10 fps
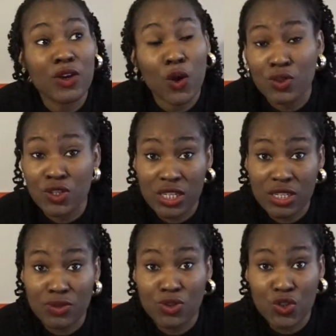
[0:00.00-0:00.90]
go into
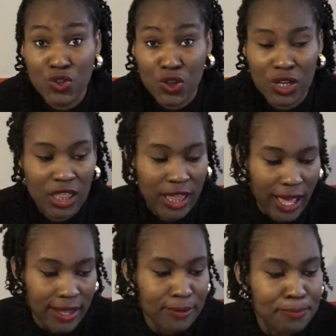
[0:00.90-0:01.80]
details concerning
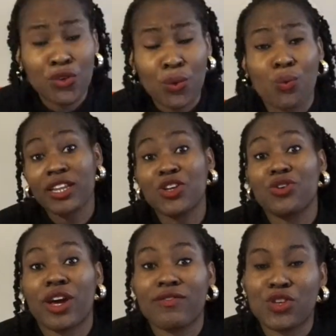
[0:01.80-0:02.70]
that. So when can you
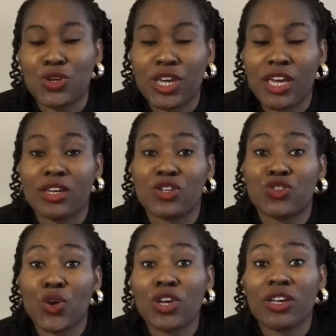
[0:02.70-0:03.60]
arrive in the UK?
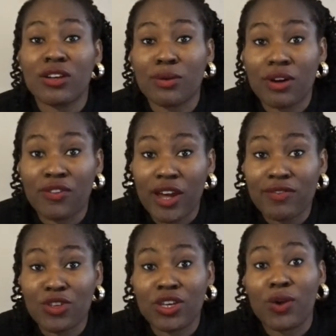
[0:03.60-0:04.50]
So you can arrive
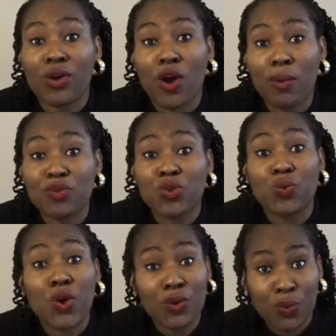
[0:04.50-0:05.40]
in the UK up to
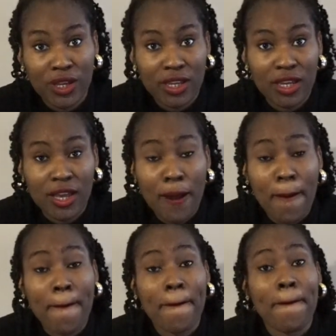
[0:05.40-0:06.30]
1 week
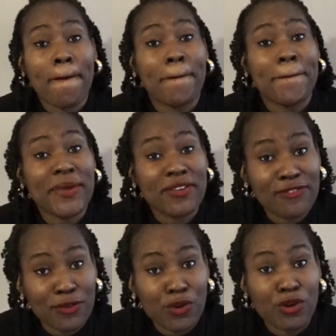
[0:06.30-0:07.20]

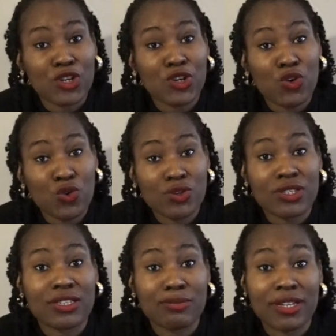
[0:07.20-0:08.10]
before your course
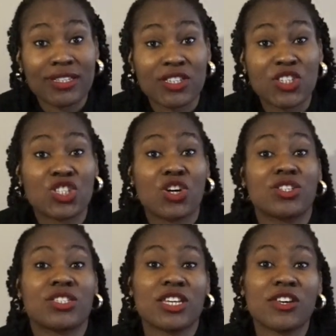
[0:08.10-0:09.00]
is meant to
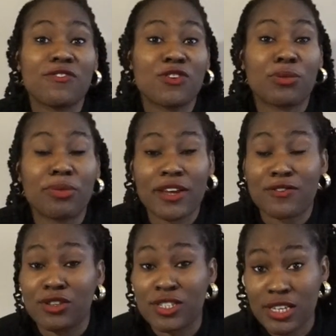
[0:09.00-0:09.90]
start if you're applying
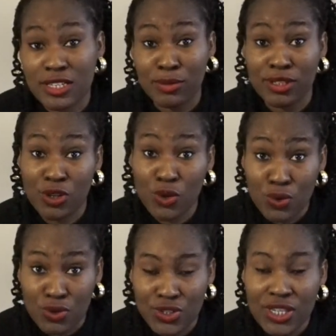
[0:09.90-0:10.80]
for a 6-month
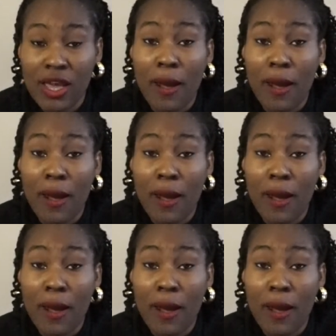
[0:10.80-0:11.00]
course.